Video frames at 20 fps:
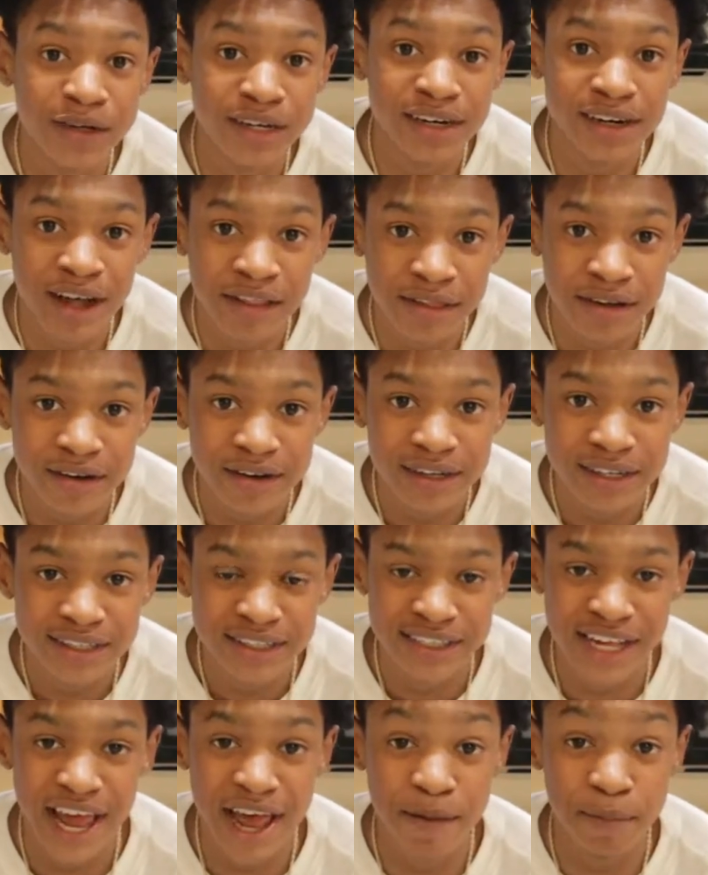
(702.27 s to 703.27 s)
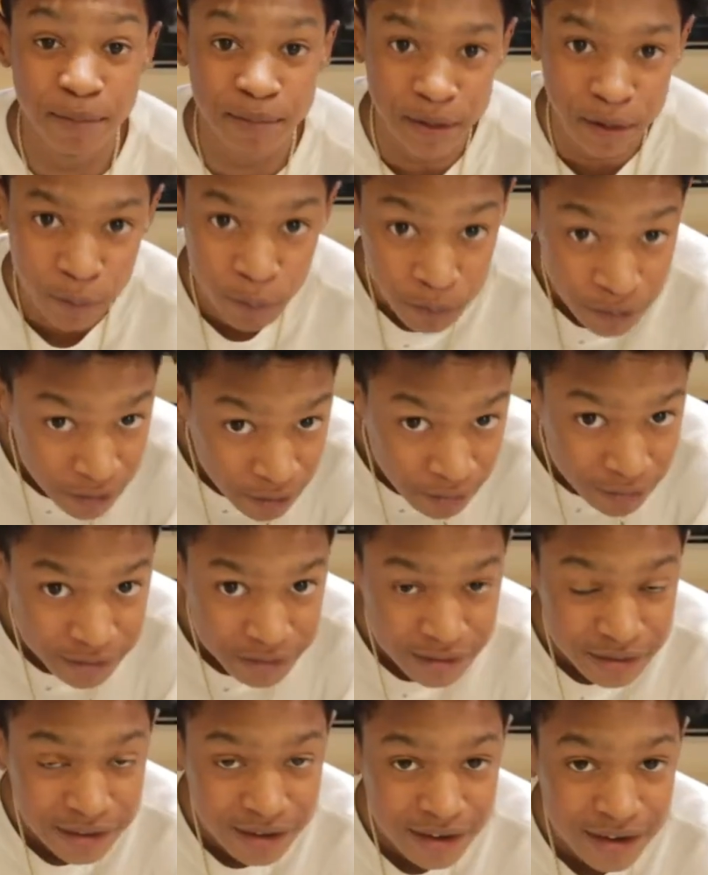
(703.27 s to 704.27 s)
one another to help the world.
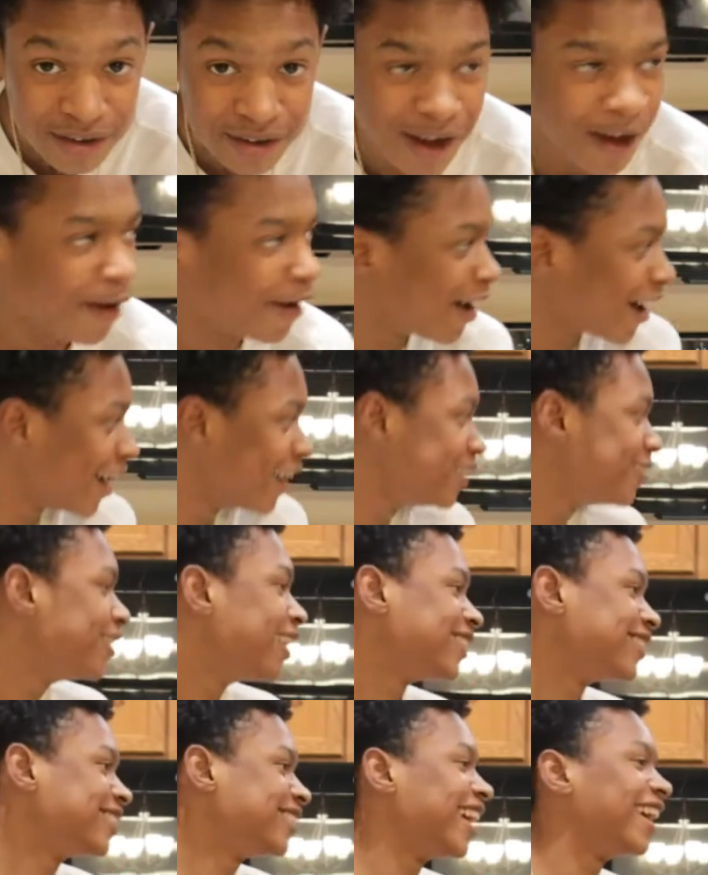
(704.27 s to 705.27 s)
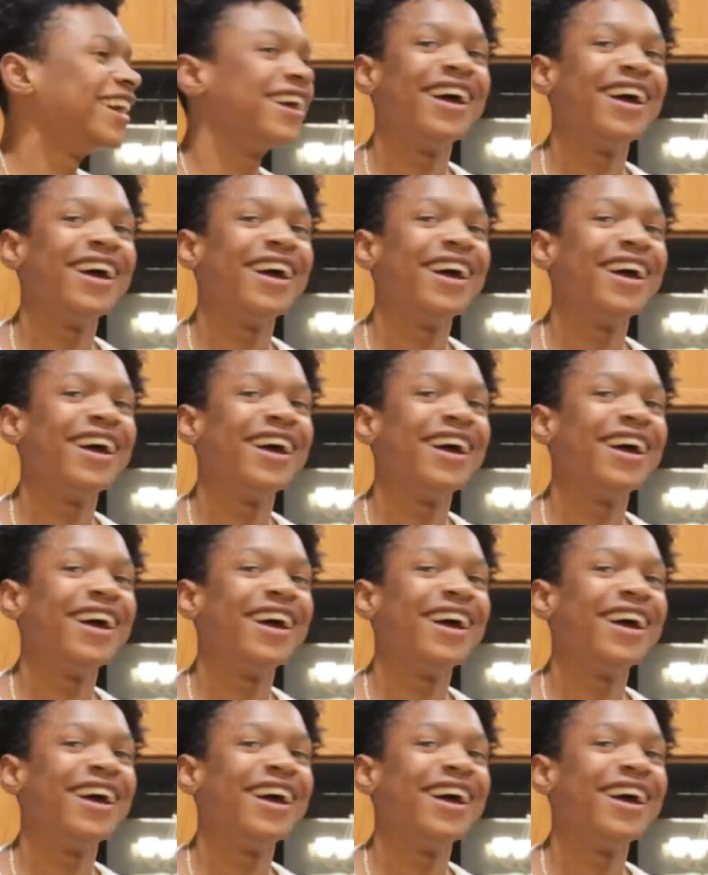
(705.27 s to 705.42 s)
All I gotta do is take